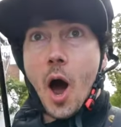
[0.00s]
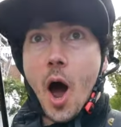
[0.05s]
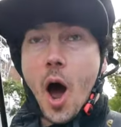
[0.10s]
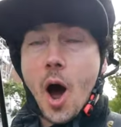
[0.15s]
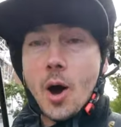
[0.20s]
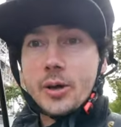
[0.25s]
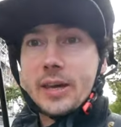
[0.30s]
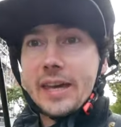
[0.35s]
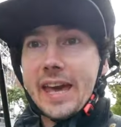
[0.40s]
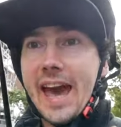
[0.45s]

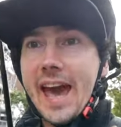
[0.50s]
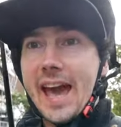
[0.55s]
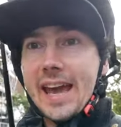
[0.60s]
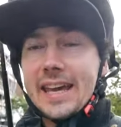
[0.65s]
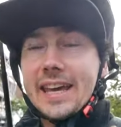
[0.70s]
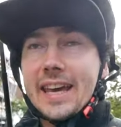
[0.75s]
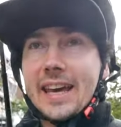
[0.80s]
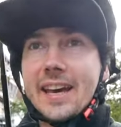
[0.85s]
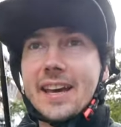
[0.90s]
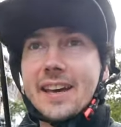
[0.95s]

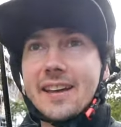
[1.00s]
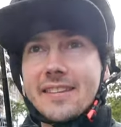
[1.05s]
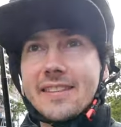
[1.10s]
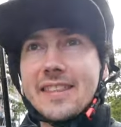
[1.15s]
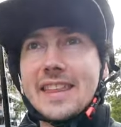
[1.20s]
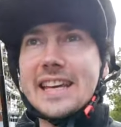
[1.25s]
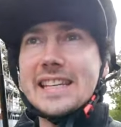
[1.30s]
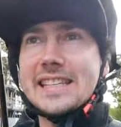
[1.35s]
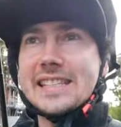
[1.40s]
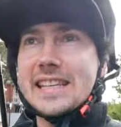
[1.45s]
Okay,
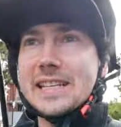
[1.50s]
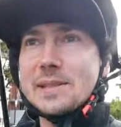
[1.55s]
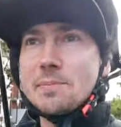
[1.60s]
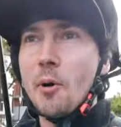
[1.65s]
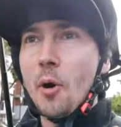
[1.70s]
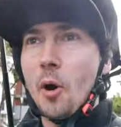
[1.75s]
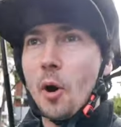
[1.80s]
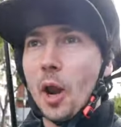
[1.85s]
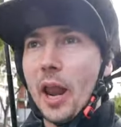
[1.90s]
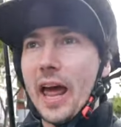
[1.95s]
this is
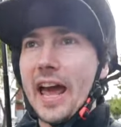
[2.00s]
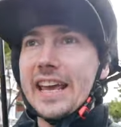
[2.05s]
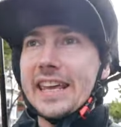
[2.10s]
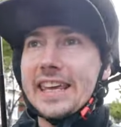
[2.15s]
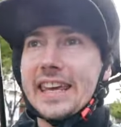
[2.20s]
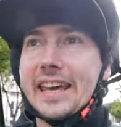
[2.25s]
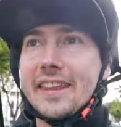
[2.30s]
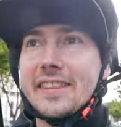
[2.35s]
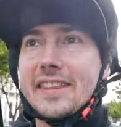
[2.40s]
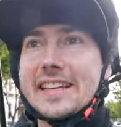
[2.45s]
more
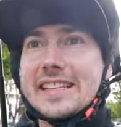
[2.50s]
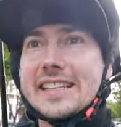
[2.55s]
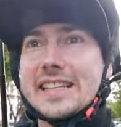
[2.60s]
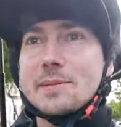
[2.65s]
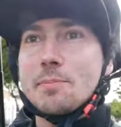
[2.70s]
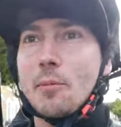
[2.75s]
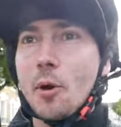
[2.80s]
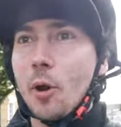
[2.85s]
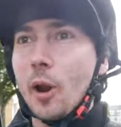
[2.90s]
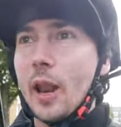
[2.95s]
like it. This
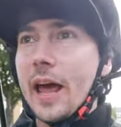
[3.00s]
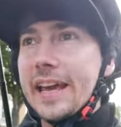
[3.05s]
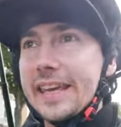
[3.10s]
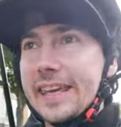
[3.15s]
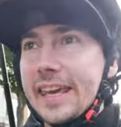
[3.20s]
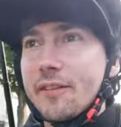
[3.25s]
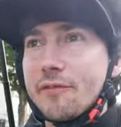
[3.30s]
is more like